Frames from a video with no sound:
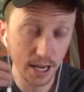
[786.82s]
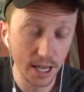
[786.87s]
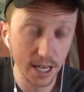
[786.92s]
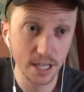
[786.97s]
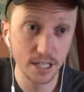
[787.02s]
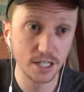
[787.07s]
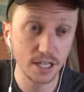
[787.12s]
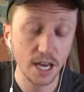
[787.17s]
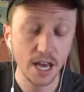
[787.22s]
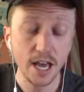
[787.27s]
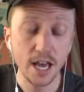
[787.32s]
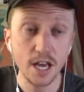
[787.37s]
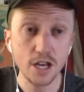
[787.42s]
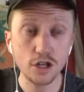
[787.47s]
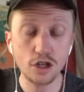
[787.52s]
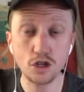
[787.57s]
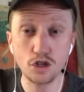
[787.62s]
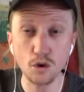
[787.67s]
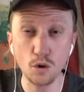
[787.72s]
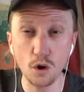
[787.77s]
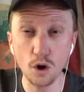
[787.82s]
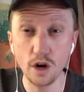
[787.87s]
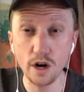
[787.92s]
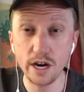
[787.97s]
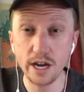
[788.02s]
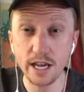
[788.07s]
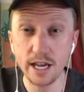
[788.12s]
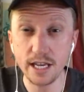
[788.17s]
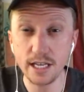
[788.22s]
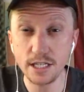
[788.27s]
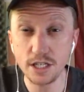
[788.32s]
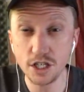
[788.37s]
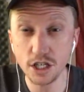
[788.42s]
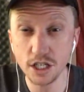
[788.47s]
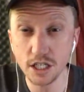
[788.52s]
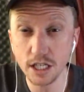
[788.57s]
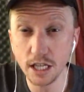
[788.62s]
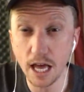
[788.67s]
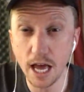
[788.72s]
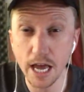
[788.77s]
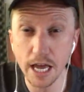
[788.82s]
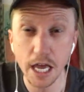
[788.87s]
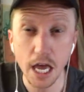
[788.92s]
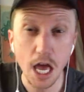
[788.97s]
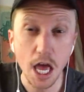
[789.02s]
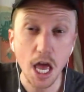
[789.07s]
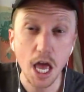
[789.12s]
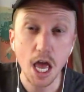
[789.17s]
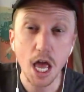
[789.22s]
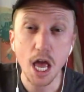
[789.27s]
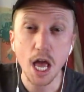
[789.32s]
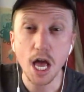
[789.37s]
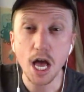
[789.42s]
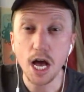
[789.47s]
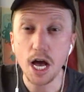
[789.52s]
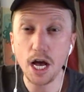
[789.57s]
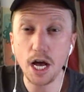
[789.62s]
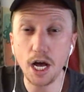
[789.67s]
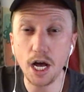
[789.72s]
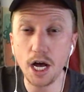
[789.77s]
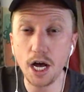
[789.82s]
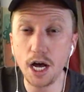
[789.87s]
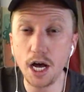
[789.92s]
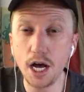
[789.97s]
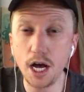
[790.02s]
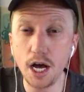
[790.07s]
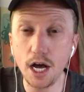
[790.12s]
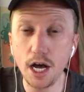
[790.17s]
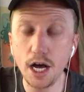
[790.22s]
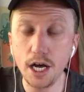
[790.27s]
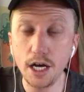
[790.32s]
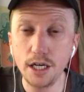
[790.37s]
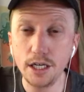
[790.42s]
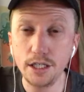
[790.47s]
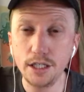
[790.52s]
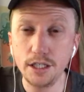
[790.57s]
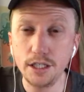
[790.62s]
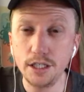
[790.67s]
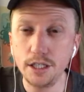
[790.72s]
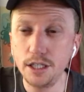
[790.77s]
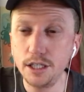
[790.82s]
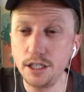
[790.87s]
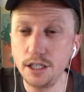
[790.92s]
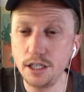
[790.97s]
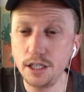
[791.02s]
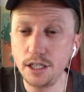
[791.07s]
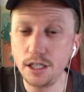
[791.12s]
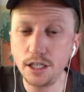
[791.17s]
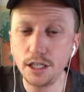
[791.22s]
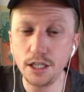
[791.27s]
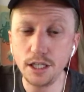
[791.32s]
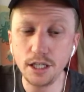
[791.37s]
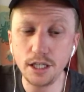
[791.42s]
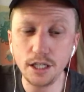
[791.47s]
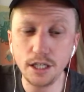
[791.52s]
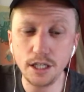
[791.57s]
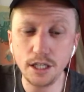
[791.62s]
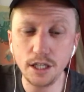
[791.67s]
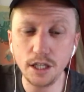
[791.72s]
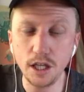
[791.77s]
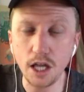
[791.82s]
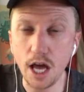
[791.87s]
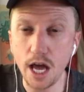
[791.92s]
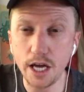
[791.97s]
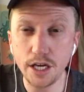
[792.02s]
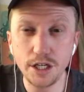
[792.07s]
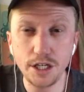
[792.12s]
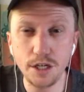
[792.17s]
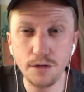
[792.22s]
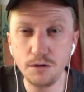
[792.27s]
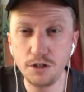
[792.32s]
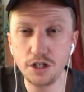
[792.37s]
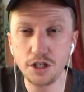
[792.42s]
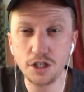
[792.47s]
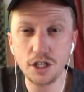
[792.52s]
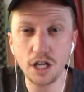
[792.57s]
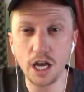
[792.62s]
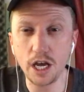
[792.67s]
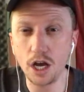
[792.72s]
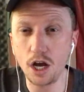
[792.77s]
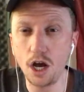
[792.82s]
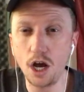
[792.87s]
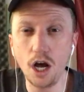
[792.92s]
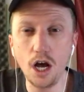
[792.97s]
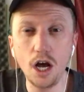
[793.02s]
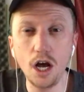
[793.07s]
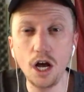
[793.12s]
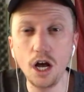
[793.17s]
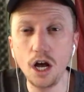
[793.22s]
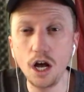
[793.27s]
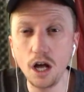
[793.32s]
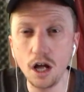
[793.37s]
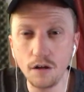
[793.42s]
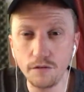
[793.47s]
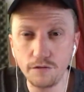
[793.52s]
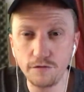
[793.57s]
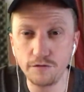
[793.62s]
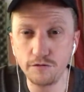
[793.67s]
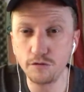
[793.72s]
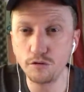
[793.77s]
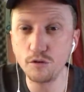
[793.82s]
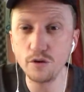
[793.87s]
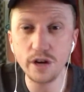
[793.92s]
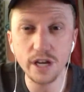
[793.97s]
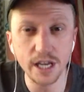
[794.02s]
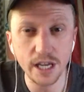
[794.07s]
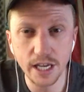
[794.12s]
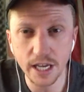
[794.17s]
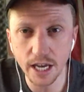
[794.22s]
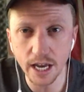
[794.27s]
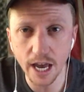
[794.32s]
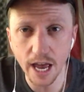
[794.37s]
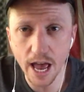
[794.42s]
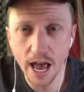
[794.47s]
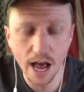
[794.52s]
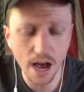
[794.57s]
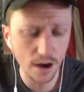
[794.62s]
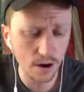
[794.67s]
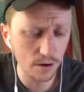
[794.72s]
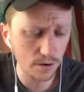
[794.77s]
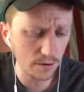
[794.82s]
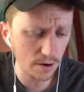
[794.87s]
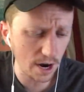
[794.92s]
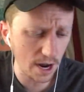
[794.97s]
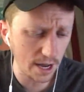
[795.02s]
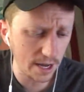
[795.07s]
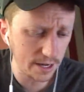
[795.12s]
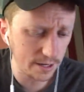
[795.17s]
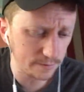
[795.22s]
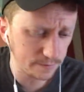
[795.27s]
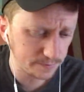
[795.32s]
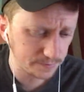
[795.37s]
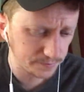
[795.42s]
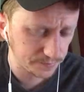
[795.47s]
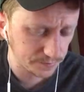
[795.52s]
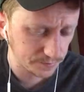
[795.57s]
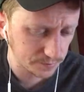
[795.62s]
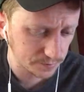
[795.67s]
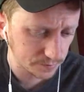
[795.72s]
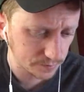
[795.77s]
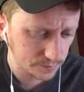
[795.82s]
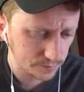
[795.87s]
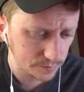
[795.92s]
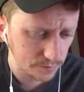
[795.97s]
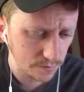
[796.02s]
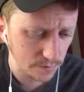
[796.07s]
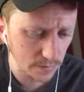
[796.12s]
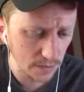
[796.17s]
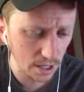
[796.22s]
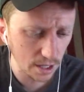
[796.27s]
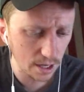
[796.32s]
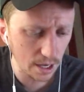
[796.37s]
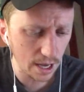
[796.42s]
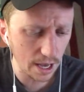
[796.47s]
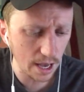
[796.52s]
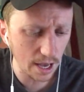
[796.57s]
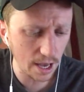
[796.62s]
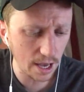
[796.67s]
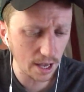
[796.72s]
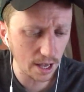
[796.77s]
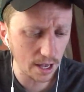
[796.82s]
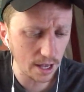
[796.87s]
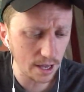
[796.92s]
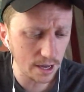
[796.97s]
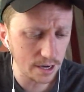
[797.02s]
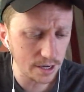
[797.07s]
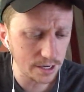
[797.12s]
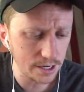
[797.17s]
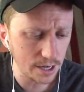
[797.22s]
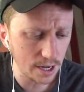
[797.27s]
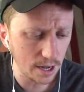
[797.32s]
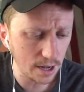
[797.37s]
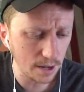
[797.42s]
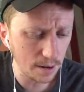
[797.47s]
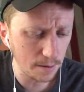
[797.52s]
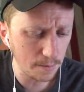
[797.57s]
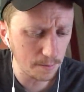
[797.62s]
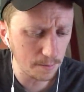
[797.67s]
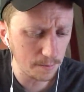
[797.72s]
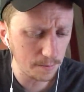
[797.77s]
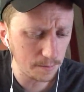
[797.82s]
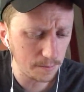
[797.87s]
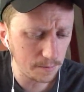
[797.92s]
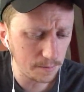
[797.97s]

his story, he's just like, uh, like she was just like, ah, uh, freaking out, right? And um,